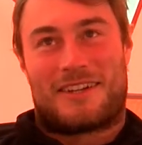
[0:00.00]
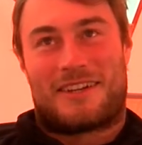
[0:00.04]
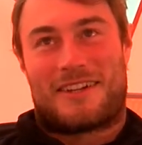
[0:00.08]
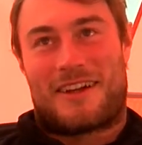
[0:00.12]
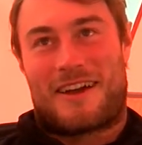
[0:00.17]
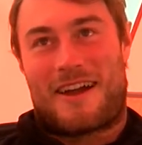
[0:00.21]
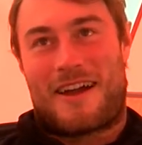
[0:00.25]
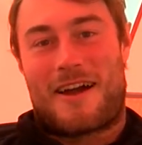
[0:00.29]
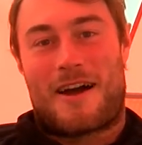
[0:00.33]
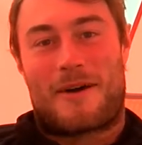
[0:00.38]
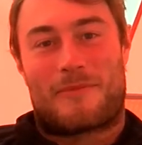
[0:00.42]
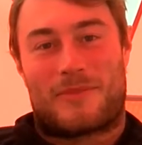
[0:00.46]

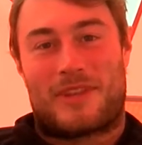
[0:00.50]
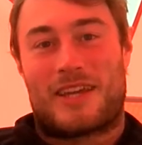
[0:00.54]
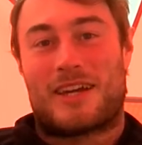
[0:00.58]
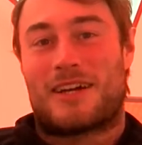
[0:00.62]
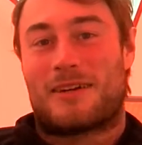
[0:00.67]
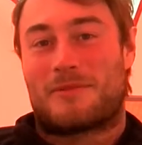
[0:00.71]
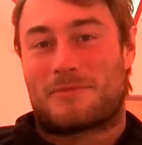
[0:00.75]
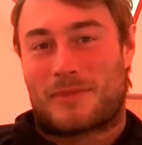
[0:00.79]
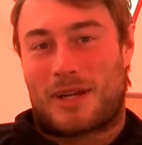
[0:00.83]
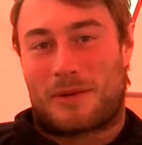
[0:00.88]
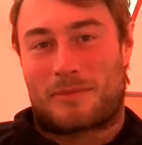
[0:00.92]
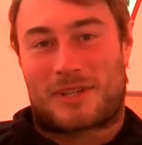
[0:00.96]
I'm
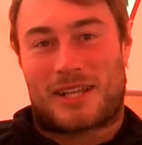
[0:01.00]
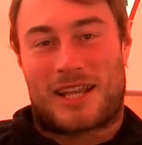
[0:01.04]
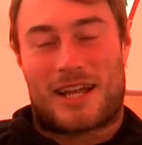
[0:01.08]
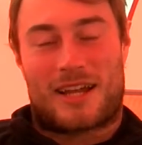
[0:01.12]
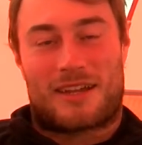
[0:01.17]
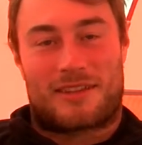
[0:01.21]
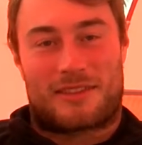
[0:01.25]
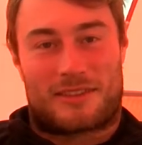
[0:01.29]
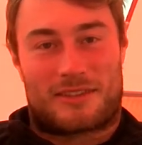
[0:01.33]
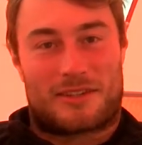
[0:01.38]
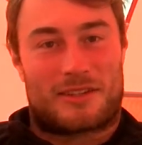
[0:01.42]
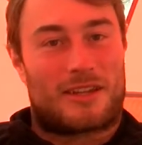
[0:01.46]

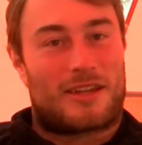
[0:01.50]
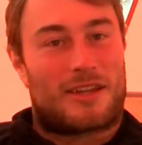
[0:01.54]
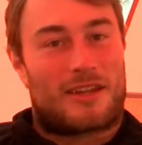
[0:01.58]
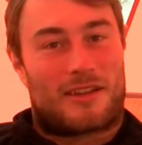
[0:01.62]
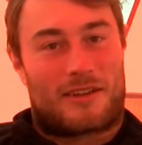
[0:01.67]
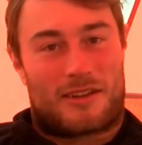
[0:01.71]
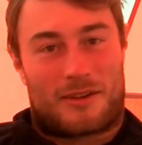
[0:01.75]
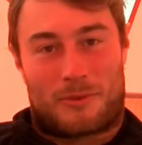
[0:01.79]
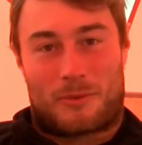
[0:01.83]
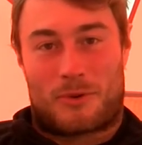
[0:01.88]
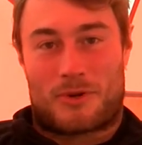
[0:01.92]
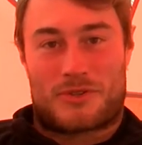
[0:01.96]
glad that
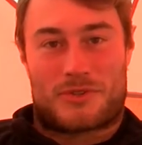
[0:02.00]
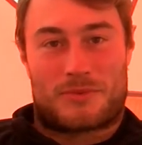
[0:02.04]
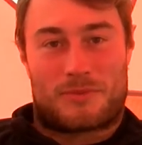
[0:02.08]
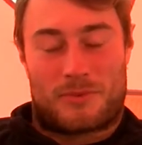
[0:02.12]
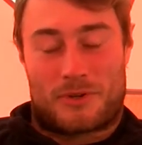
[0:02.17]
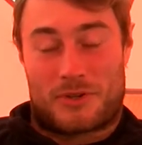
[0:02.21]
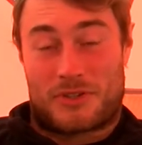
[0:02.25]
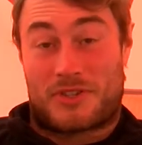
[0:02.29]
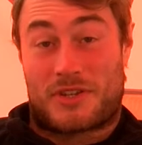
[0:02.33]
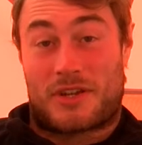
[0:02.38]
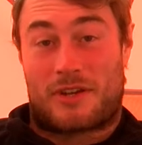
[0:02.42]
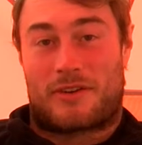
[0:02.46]
it wasn't
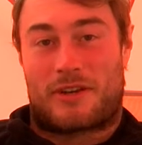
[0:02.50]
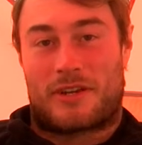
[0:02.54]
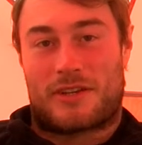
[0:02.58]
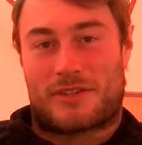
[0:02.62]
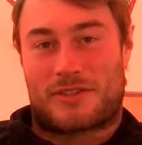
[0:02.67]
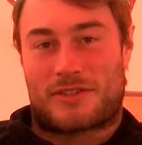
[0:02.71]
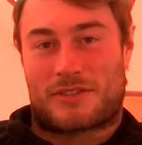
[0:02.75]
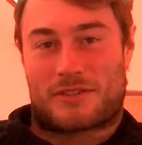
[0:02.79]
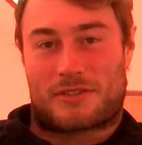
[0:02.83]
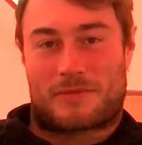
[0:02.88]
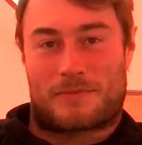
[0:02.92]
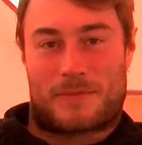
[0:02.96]
more
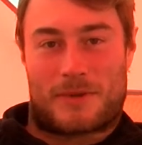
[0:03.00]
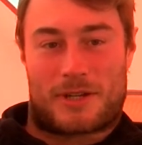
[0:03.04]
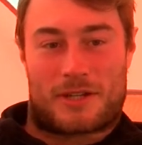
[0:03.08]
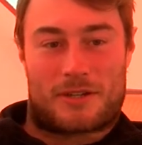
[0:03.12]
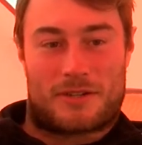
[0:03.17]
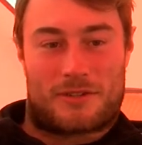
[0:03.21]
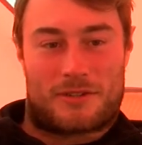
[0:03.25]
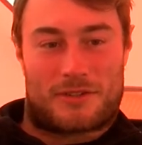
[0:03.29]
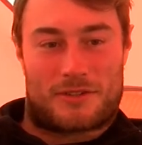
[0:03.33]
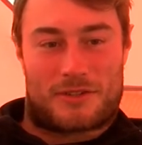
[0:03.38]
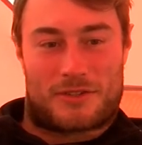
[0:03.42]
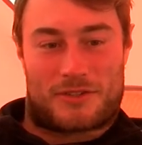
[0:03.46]
serious,
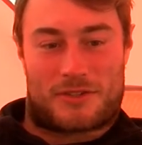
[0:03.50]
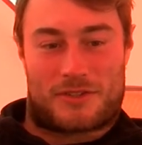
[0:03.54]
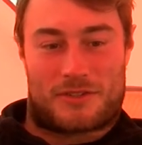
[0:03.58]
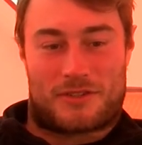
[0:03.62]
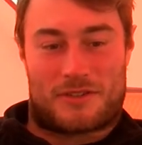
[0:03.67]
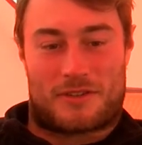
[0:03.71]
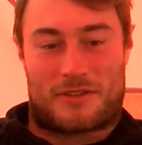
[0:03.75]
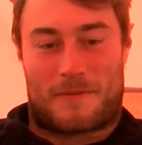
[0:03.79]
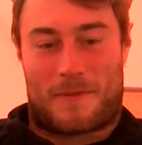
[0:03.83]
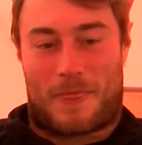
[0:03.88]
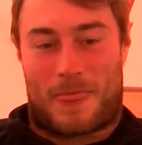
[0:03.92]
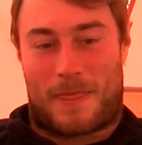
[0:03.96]
because
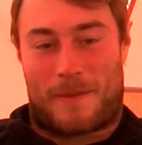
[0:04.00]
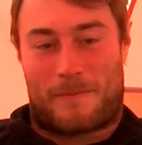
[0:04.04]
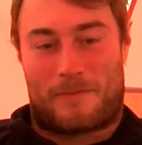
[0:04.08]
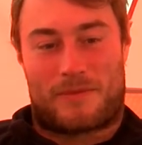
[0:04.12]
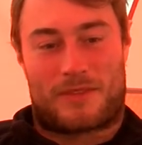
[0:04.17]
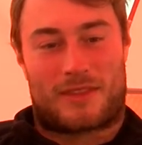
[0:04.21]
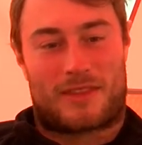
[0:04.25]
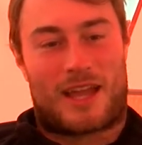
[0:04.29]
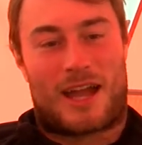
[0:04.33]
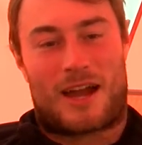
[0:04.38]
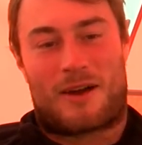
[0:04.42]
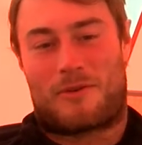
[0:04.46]

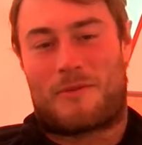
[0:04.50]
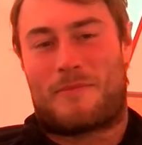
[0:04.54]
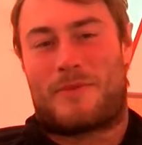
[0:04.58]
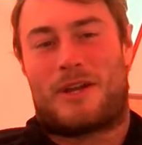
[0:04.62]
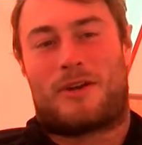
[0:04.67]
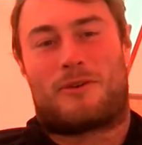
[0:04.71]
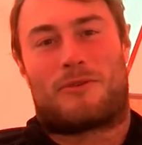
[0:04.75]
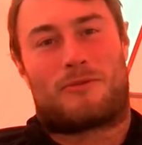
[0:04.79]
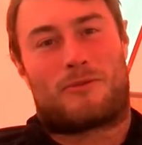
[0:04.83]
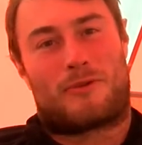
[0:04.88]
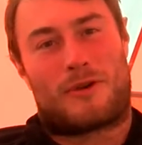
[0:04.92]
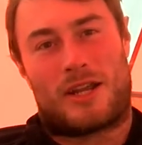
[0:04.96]
that would be
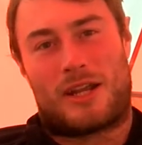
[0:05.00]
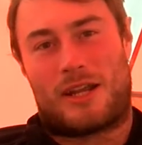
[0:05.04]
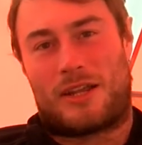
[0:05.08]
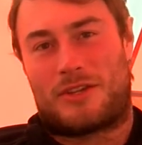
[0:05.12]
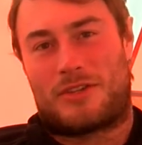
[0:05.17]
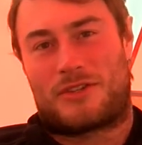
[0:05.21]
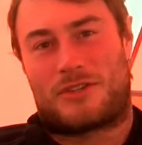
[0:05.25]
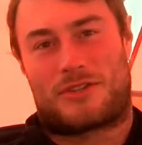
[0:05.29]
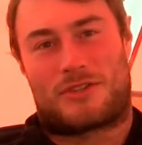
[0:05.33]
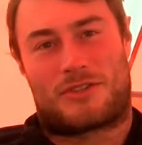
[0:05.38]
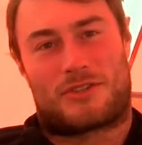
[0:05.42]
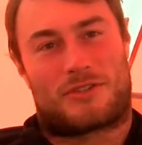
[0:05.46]
a really
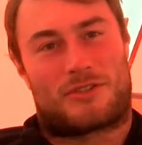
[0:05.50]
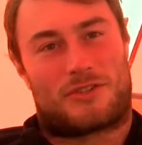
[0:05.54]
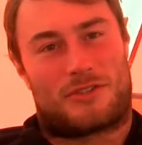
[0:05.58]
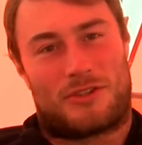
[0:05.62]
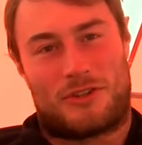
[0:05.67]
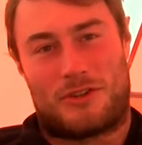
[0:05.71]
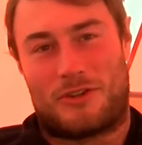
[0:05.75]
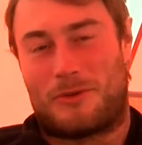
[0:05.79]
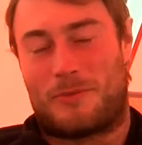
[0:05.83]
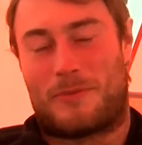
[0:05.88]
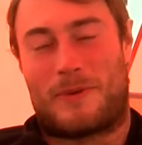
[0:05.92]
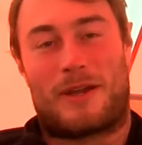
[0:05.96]

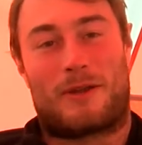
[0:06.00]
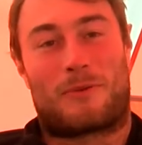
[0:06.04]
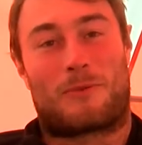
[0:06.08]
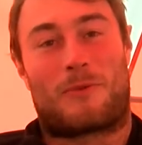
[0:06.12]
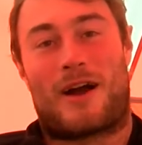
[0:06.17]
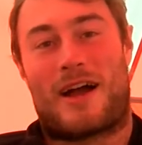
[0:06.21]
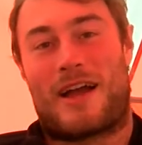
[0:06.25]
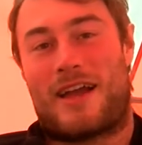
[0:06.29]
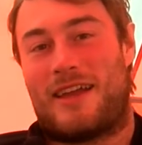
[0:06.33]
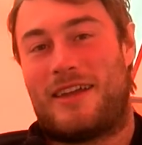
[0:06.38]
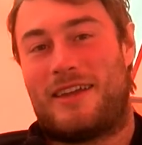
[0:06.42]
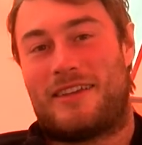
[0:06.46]
stupid
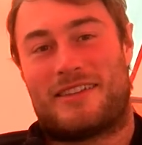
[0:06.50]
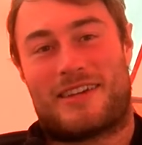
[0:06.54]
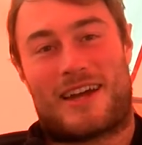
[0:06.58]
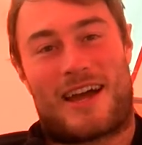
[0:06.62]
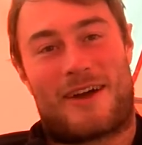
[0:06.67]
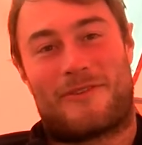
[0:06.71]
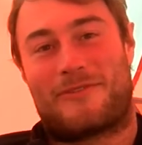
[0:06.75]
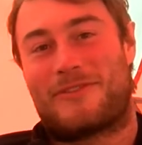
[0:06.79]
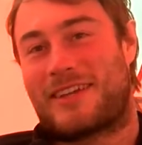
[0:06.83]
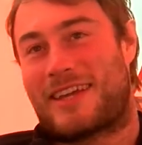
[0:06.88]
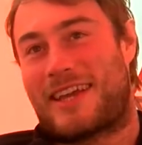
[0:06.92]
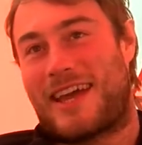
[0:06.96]
way to
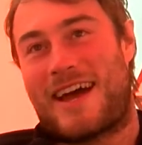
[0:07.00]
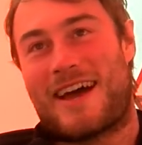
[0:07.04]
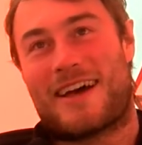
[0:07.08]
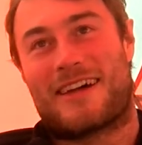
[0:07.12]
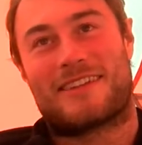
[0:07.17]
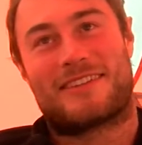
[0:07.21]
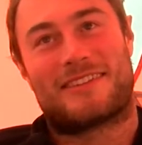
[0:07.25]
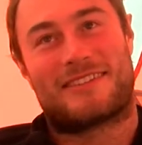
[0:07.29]
have to get